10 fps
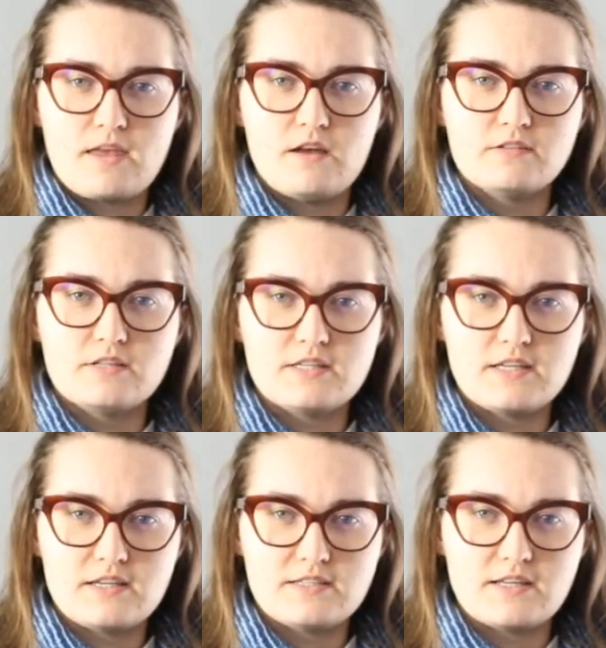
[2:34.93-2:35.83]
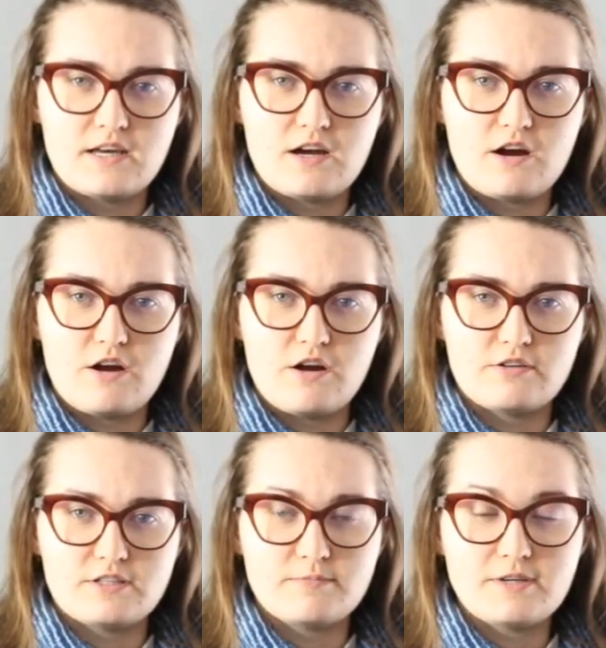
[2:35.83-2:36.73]
illnesses that
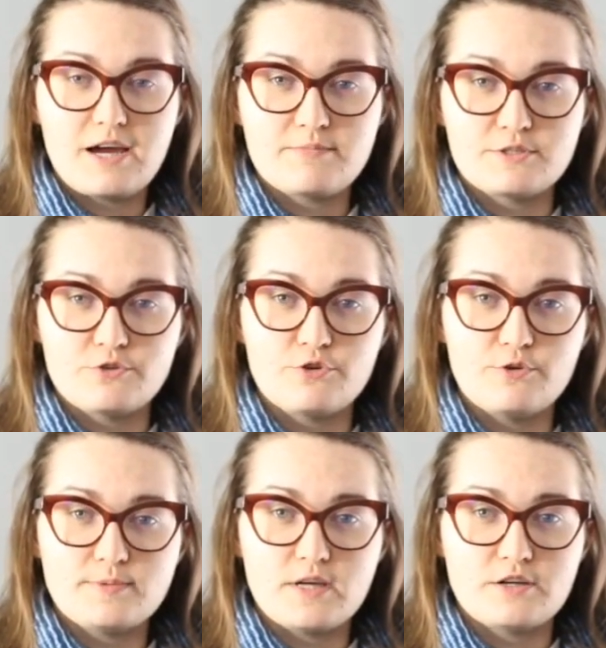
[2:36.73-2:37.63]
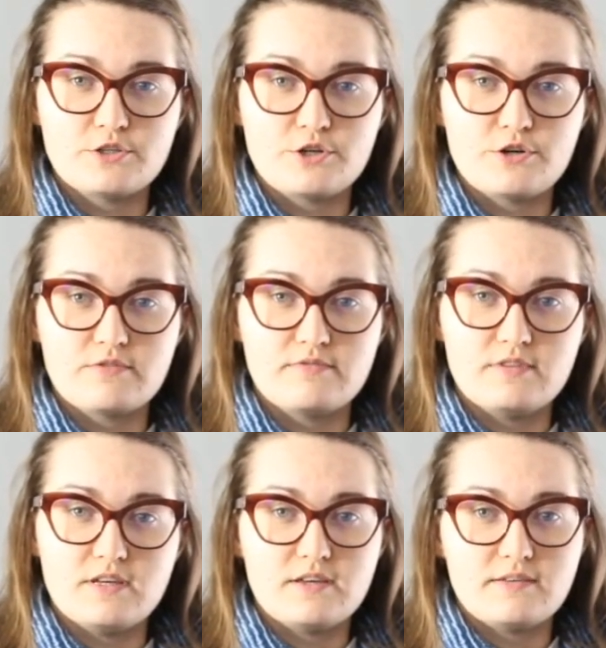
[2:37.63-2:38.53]
are sometimes grouped under
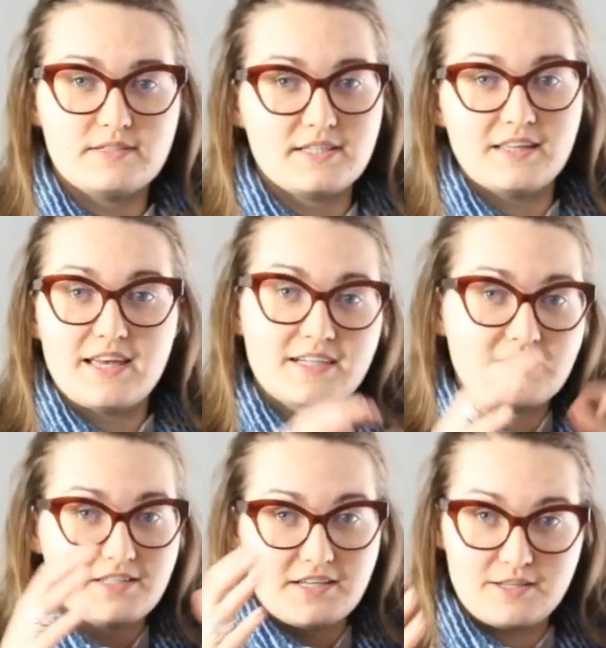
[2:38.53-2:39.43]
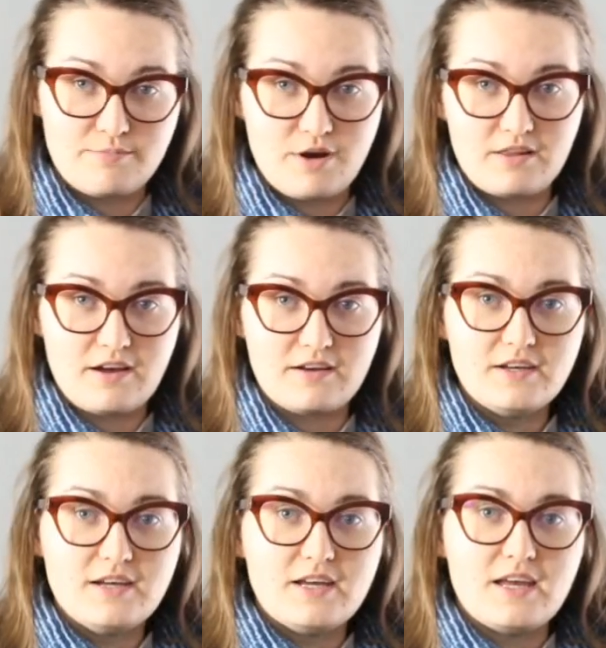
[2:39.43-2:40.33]
the celiac disease umbrella,
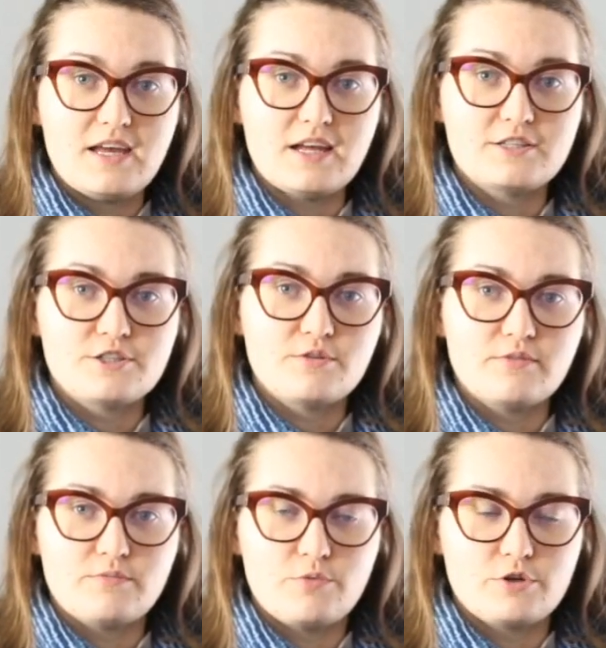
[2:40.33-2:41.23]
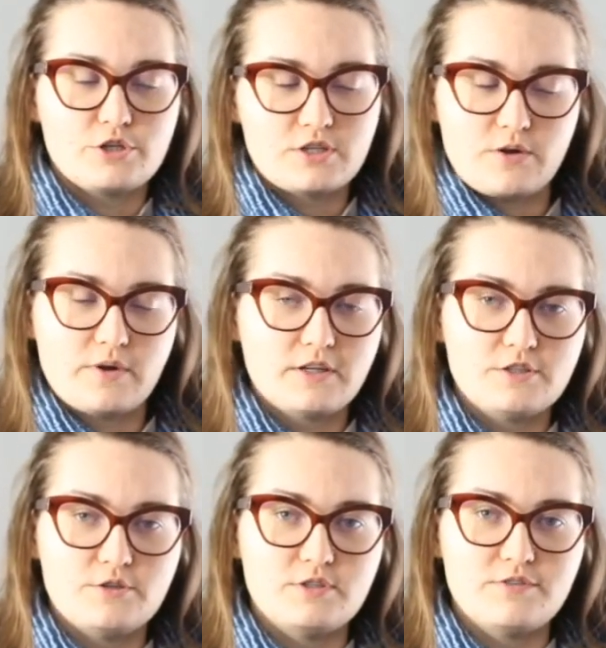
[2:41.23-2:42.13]
and so we're just going
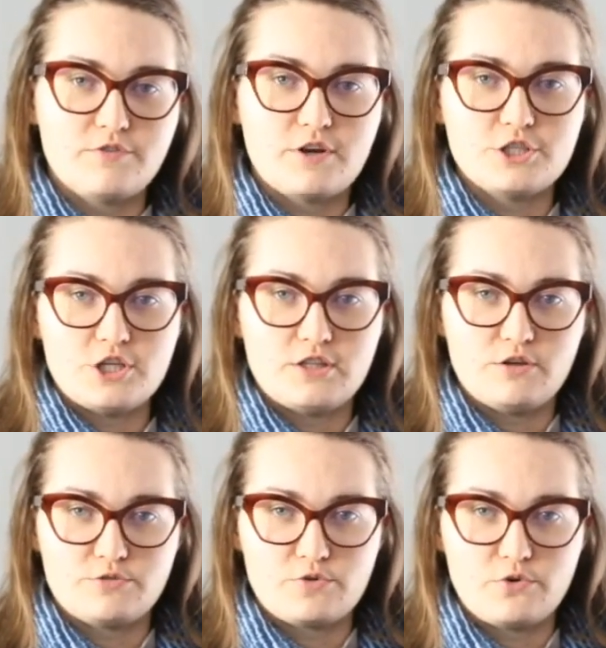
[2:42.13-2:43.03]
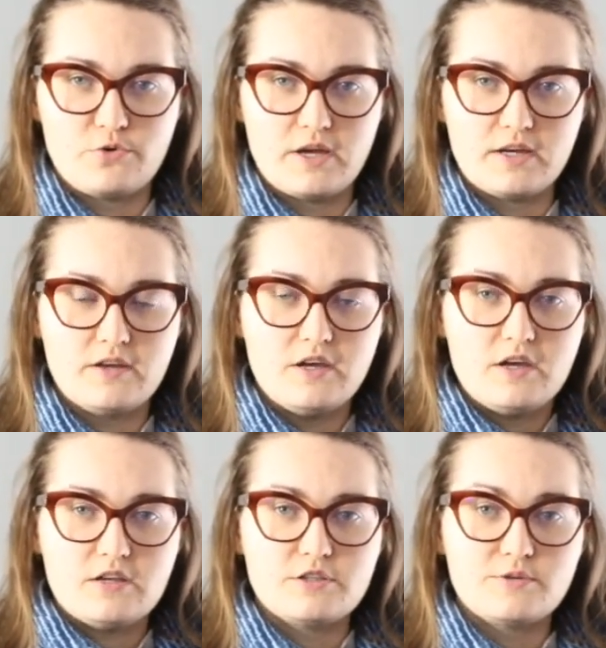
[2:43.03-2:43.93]
to differentiate those real quick.
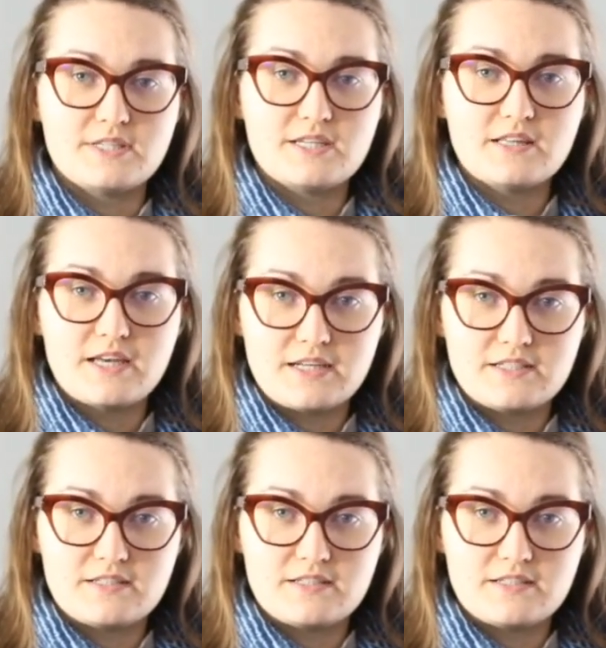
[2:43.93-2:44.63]
So celiac